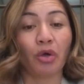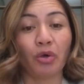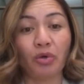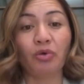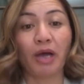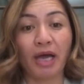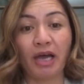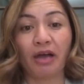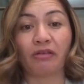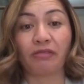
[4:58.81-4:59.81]
who
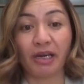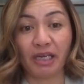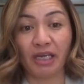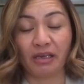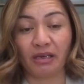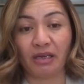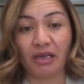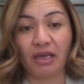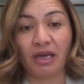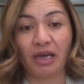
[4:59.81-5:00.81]
are
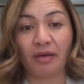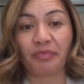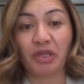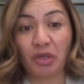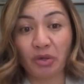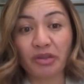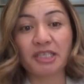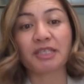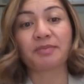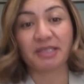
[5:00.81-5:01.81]
running
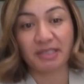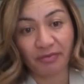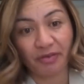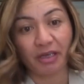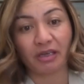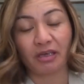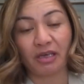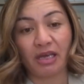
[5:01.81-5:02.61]
youth-specific,